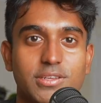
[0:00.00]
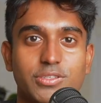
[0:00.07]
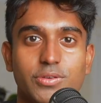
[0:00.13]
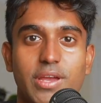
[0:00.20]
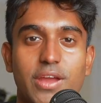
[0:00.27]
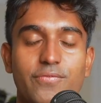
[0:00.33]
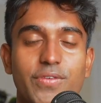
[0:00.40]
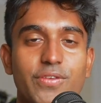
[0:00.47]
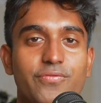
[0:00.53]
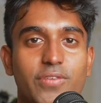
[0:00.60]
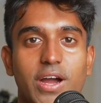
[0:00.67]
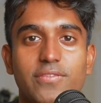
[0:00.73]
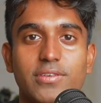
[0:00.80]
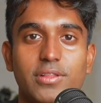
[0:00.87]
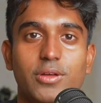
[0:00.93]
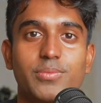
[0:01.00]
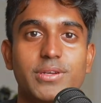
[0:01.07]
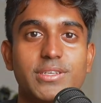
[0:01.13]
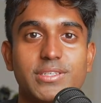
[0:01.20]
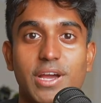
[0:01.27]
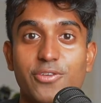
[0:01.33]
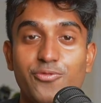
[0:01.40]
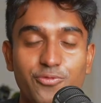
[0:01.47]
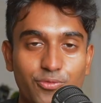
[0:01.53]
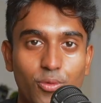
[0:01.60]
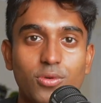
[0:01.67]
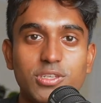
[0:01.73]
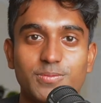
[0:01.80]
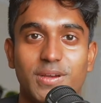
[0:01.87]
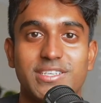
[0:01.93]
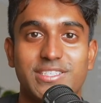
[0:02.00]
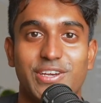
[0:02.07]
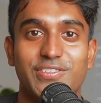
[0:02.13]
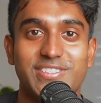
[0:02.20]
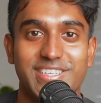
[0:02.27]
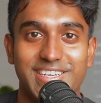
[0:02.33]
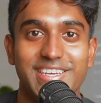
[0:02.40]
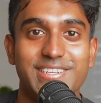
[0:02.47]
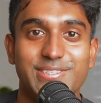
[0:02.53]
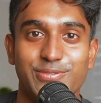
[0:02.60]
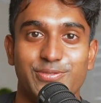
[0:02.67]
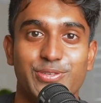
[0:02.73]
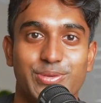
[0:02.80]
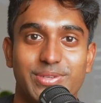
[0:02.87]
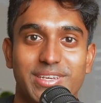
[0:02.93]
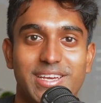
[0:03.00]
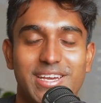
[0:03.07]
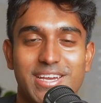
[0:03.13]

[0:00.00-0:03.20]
So every 5 kilometers, I force myself to eat some food.